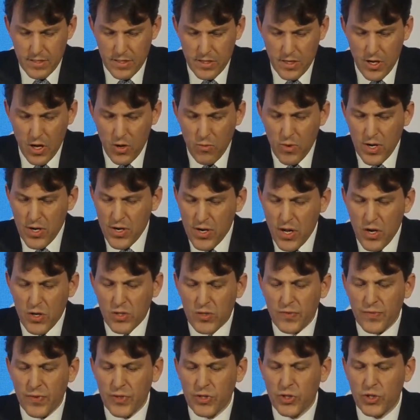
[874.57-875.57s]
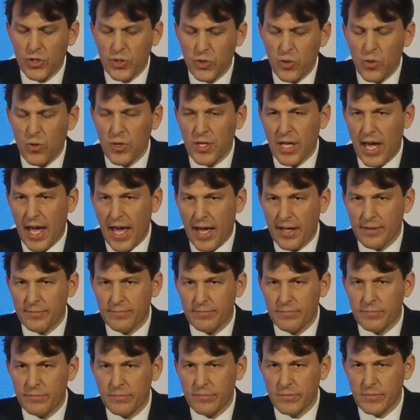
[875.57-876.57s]
No one knows for sure yet
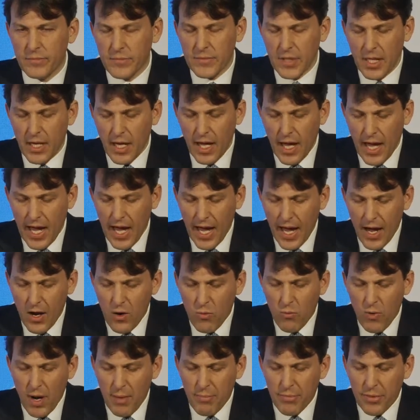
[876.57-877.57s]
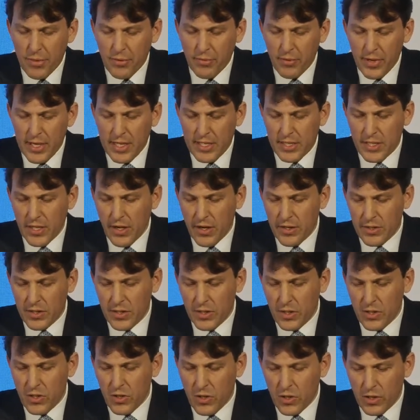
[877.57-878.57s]
how Web 3 is going
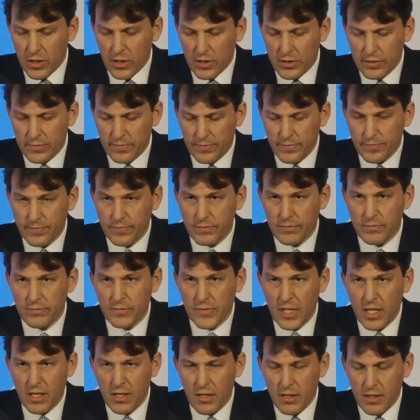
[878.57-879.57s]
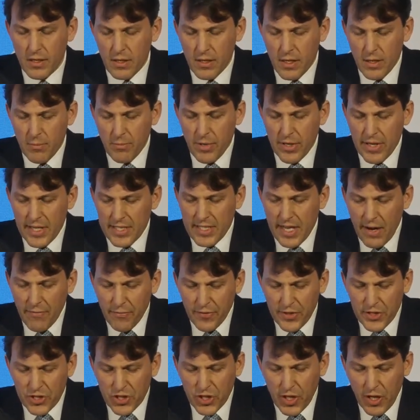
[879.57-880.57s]
to look. But there's
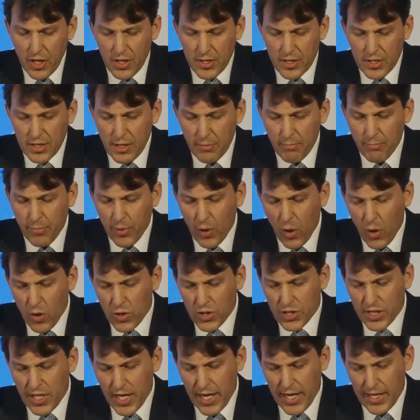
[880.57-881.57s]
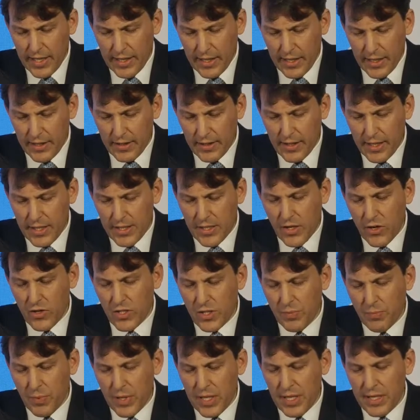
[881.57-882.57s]
every chance that blockchain is
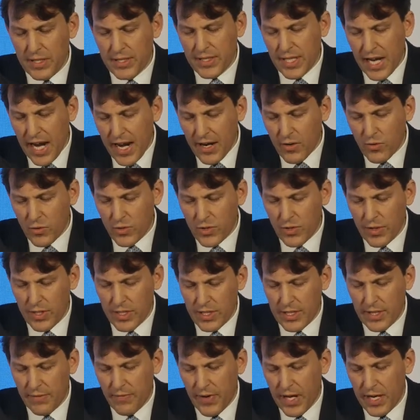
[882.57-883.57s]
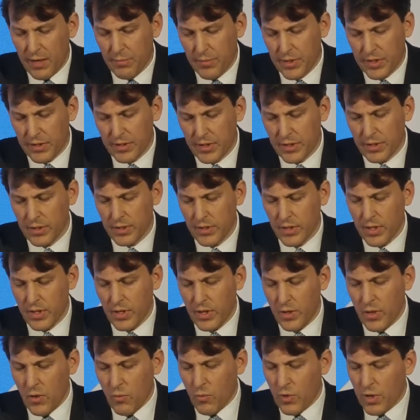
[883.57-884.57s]
going to be integral to its development
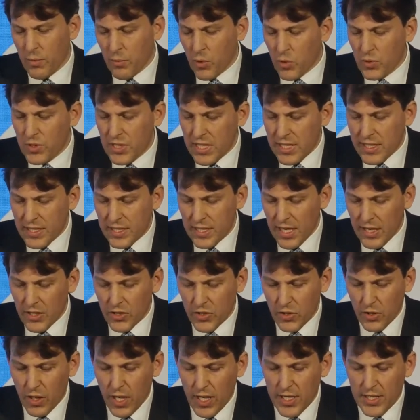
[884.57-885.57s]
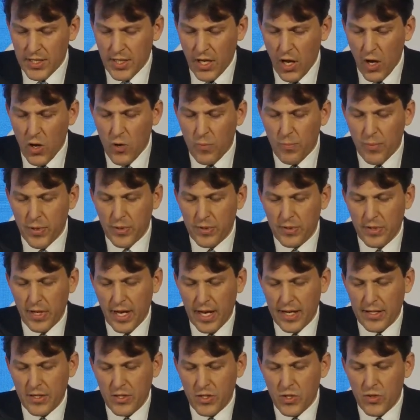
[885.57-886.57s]
with a more decentralized, open,
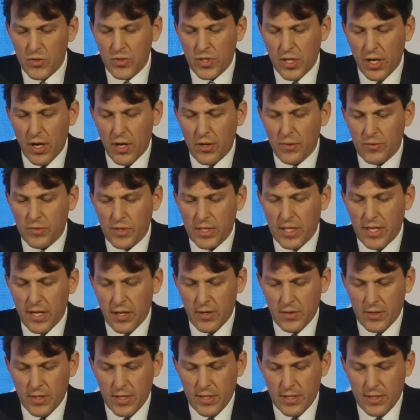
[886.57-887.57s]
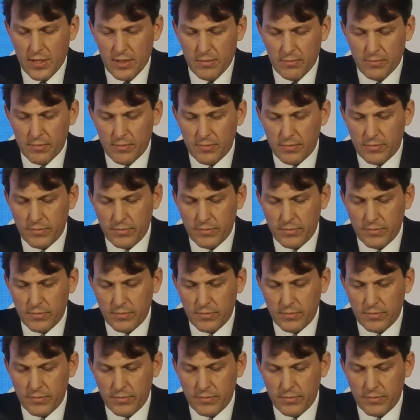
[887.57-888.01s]
and user-owned ecosystem.